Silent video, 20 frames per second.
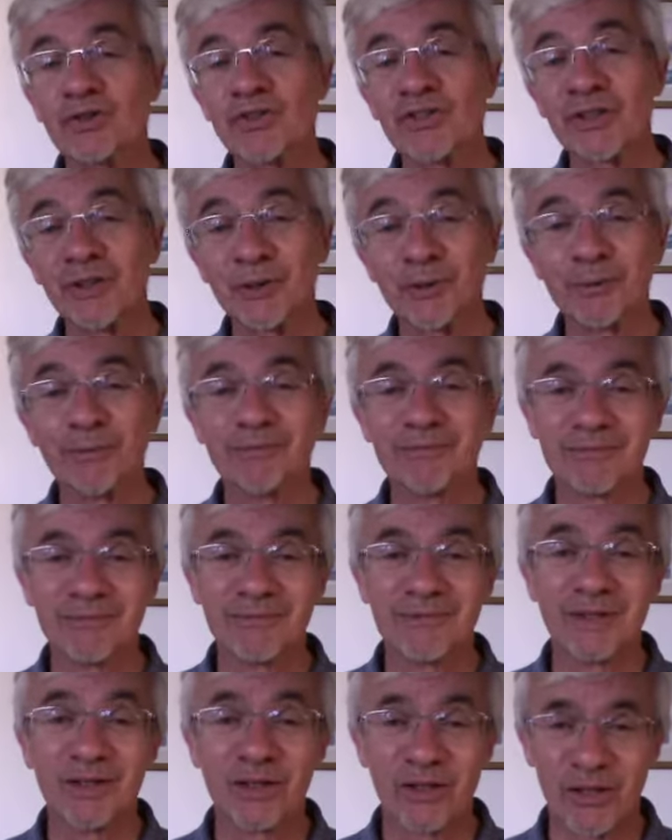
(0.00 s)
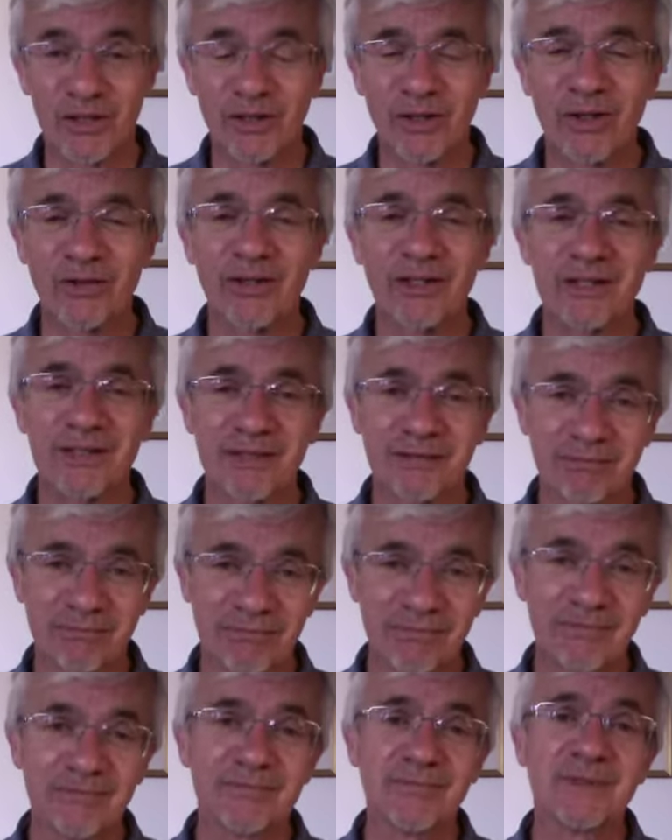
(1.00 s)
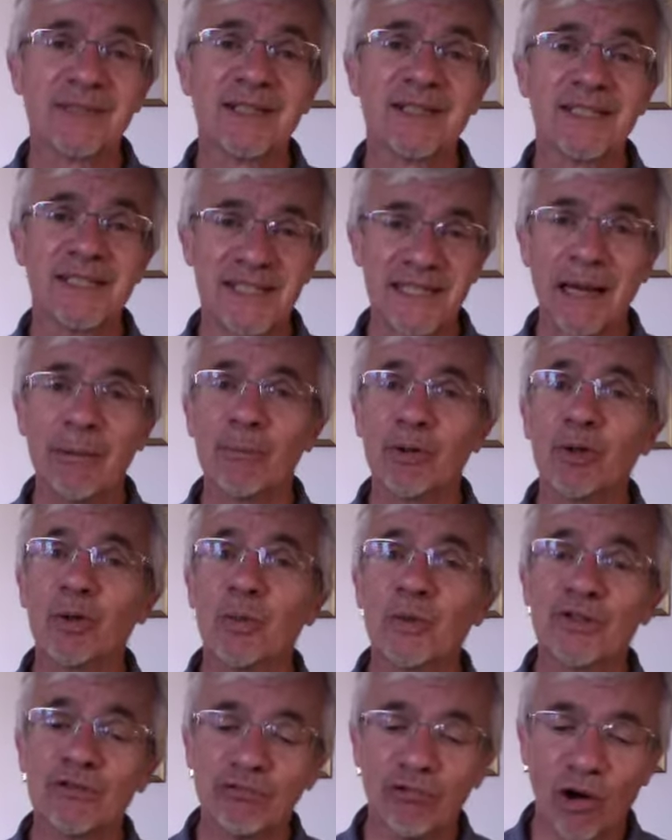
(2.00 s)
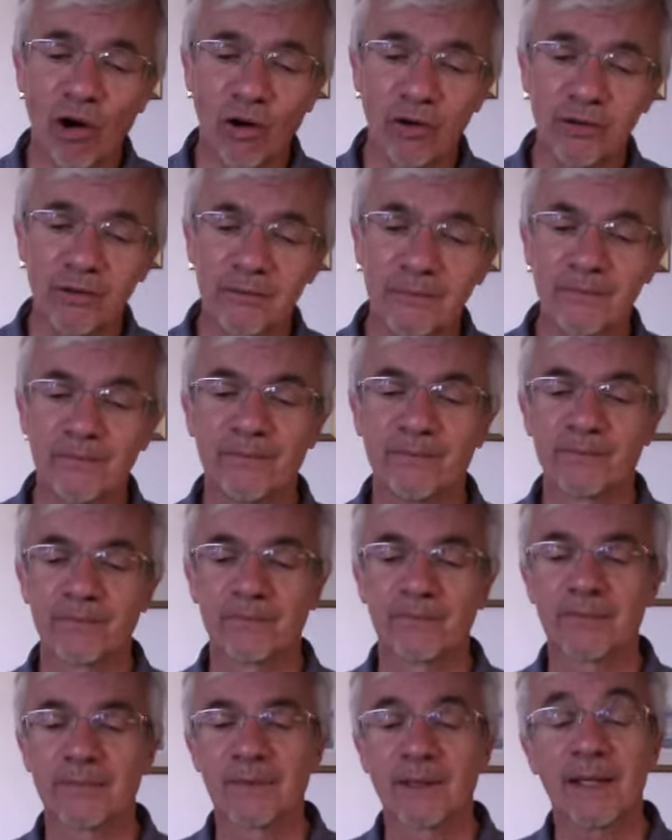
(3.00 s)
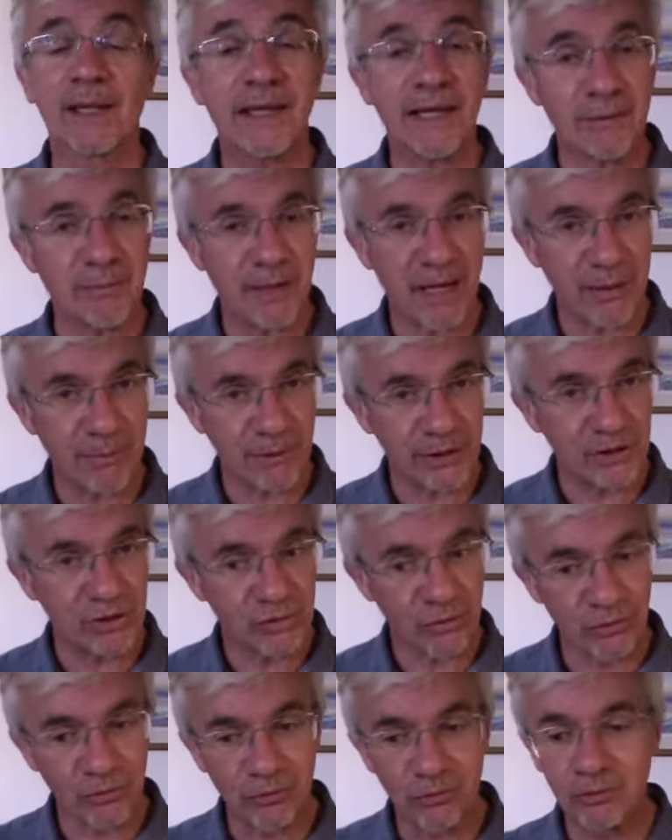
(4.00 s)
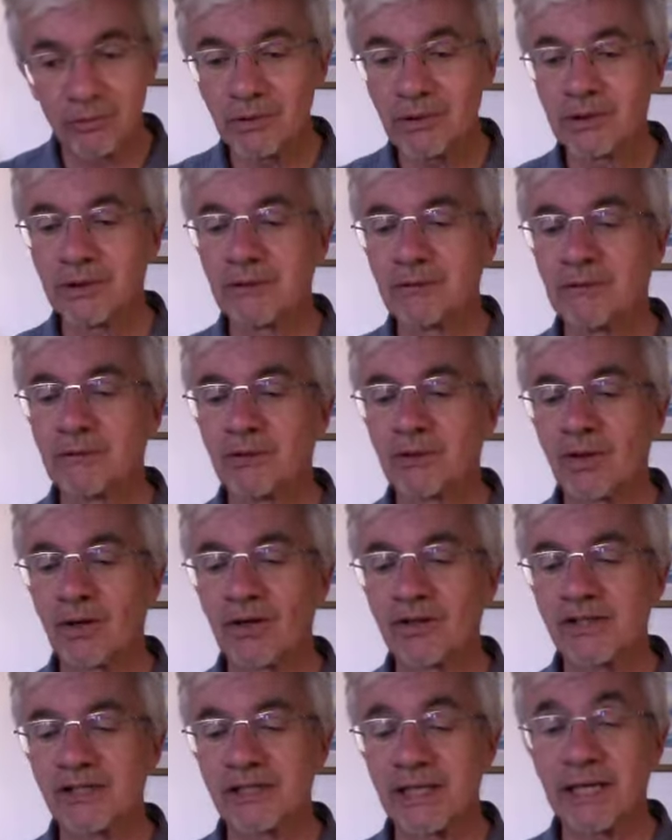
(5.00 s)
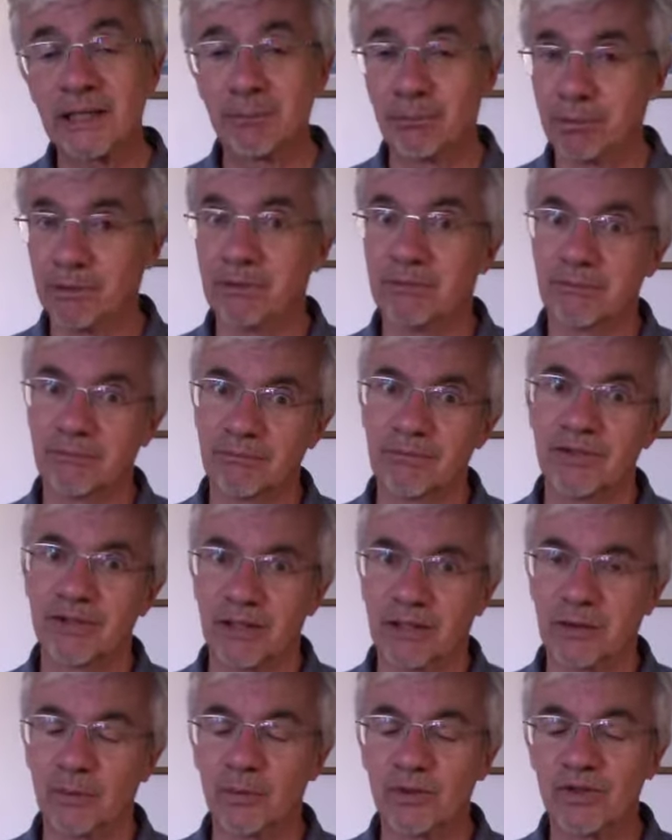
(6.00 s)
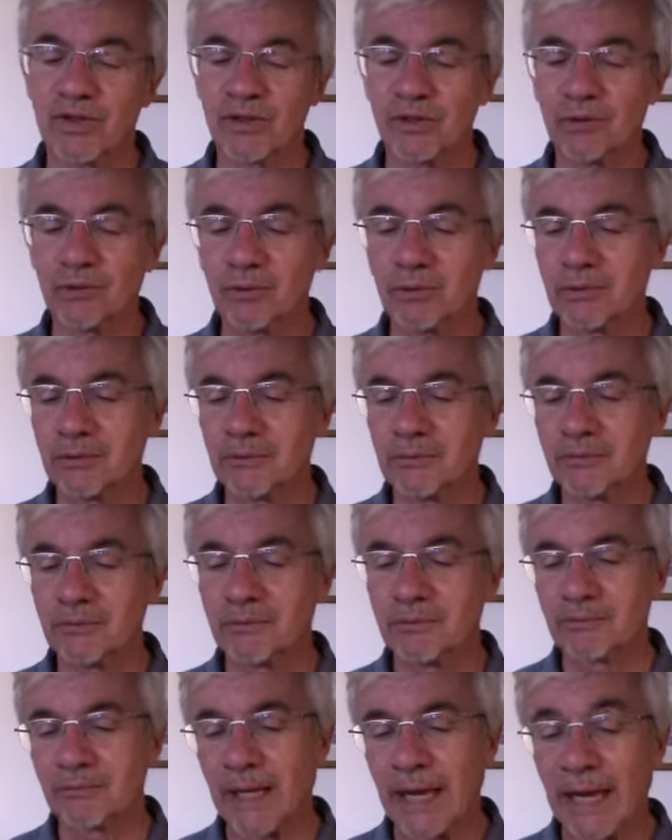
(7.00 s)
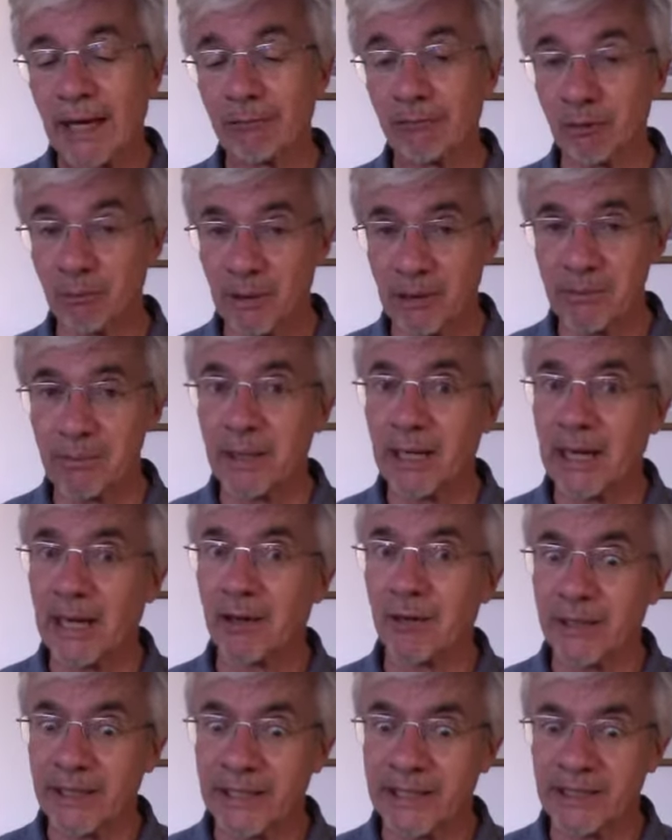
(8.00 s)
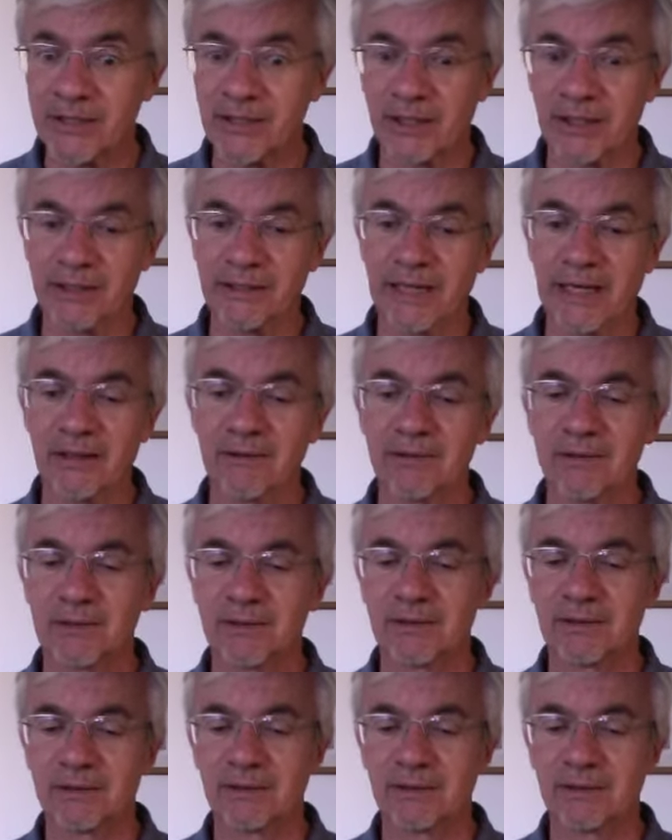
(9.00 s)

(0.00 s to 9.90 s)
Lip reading: too, sure that Samuel was wrong. He may be tall, God said, but so was Saul. And remember how he turned out.